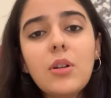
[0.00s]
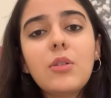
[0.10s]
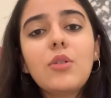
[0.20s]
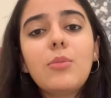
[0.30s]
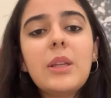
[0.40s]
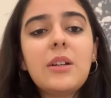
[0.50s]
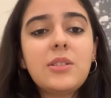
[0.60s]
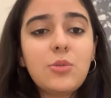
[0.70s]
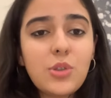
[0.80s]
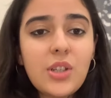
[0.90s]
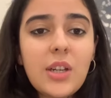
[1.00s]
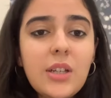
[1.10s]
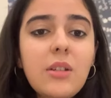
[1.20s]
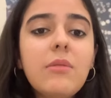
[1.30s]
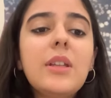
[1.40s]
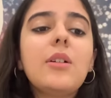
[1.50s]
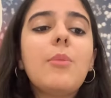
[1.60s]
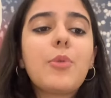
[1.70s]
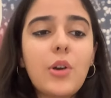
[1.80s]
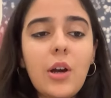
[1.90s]
to be associated with a
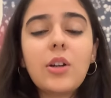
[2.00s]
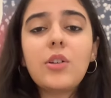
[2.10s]
product